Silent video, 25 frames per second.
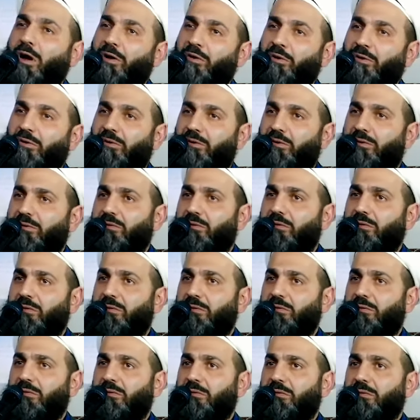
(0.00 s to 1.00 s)
honored
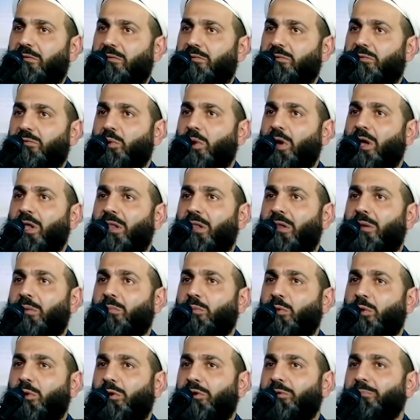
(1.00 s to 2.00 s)
to Allah,
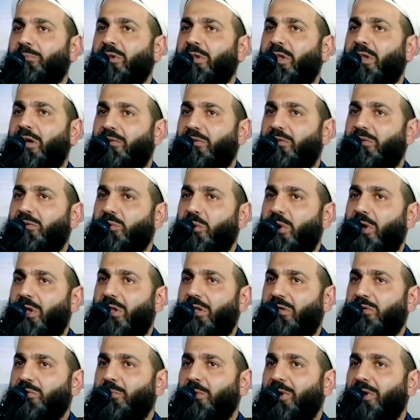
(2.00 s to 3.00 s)
more beloved to
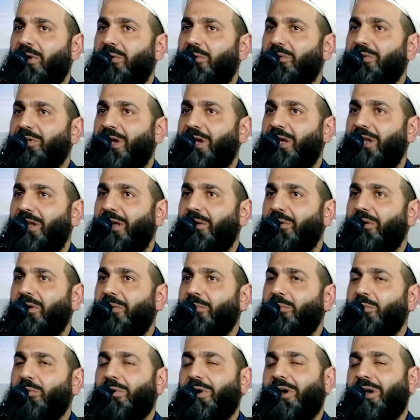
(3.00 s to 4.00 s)
Allah subhanahu wa
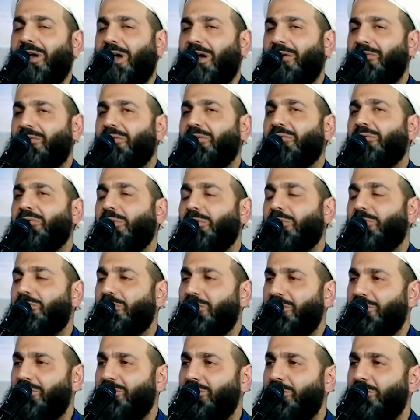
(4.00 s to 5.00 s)
ta'ala ever
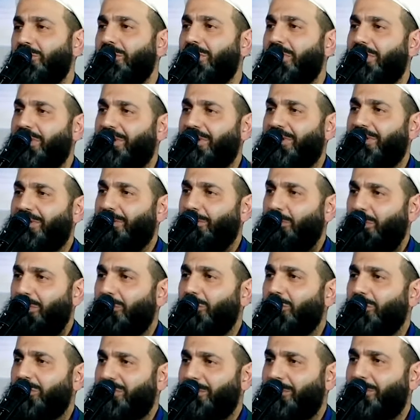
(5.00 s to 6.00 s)
rid you like the one
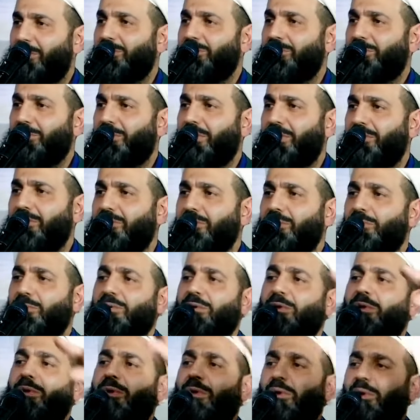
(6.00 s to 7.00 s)
who is about to ride you,
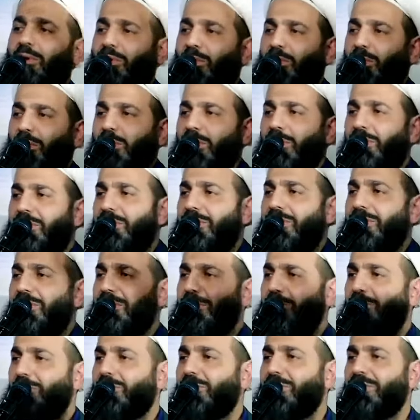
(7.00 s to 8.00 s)
or
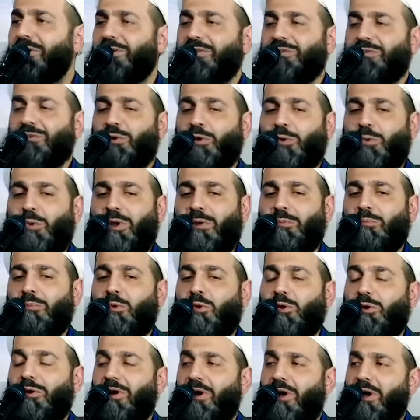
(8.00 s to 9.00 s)
there's no one
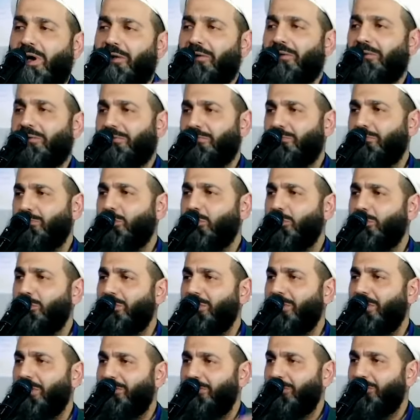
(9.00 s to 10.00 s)
more honored, more
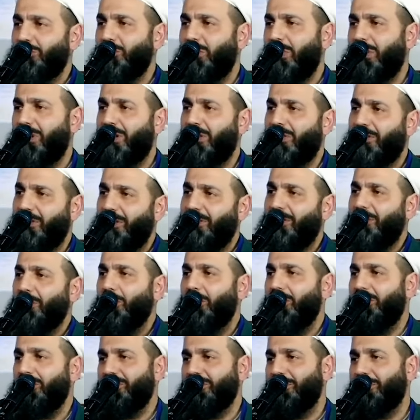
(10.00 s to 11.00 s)
beloved to Allah than the
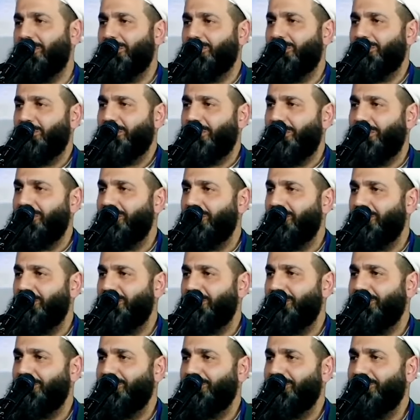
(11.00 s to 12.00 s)
one who's about to ride you.
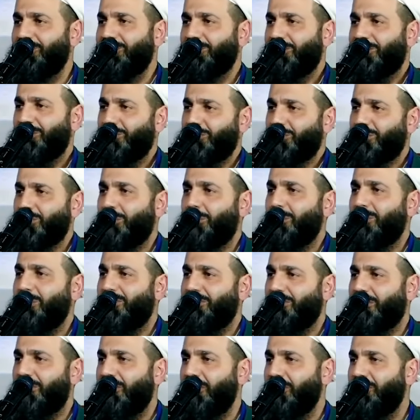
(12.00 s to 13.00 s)
So be
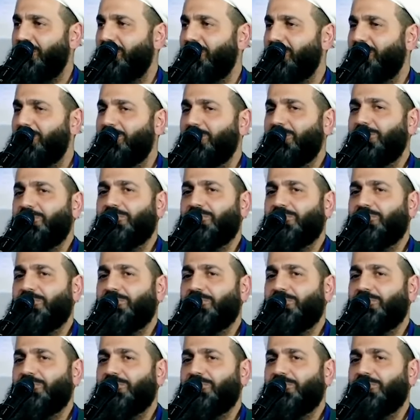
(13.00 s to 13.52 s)
firm.